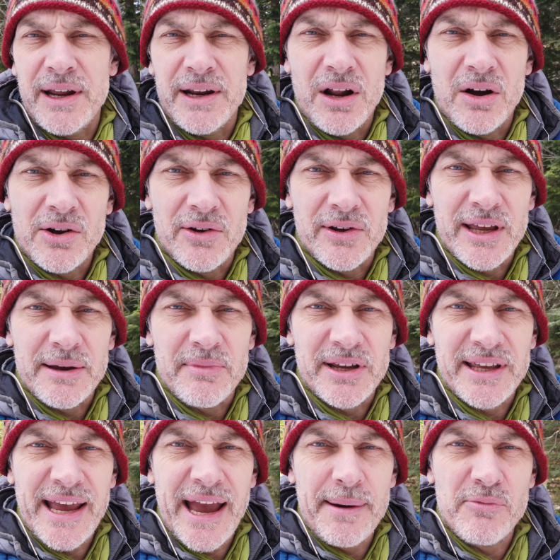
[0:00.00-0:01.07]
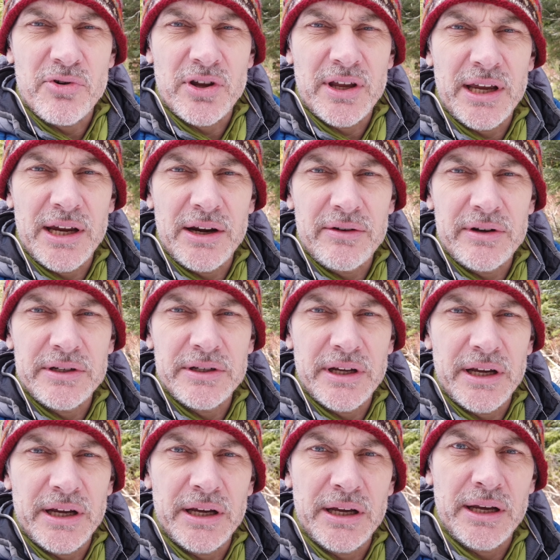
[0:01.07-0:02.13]
Right, I'll go and get my camera gear, and
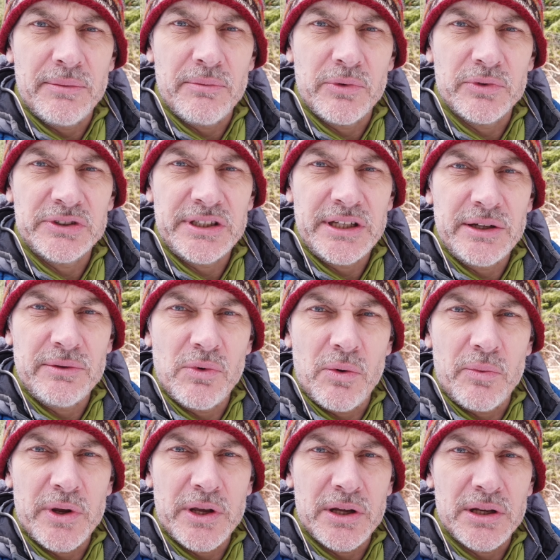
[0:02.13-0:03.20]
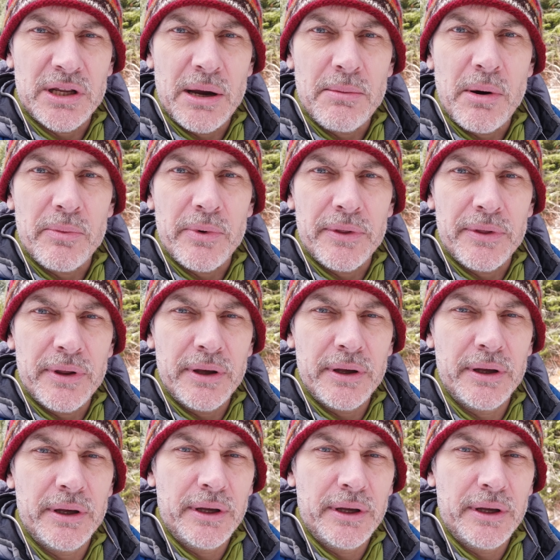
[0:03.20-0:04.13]
we'll see what we can come up with.